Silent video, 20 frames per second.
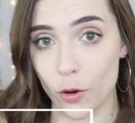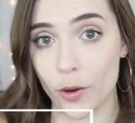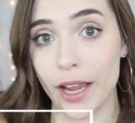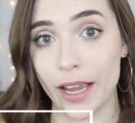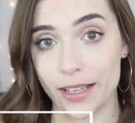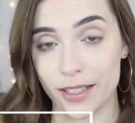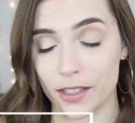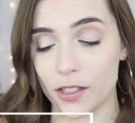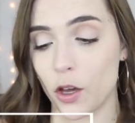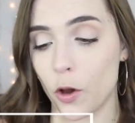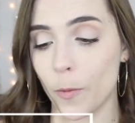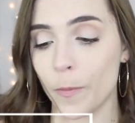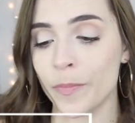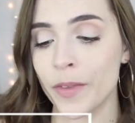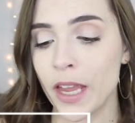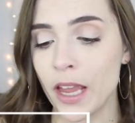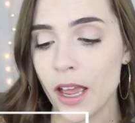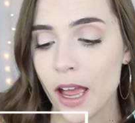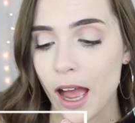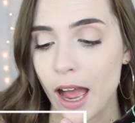Okay, so
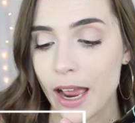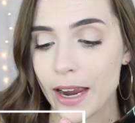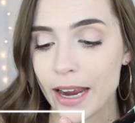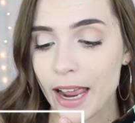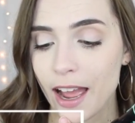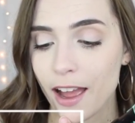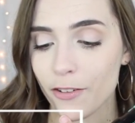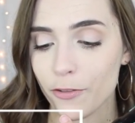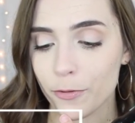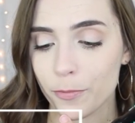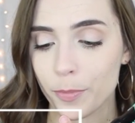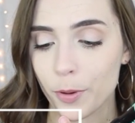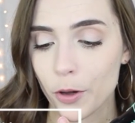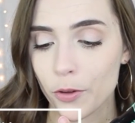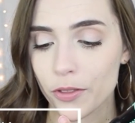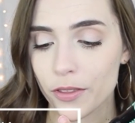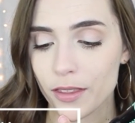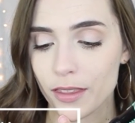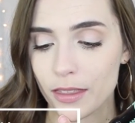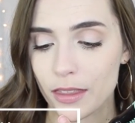I have both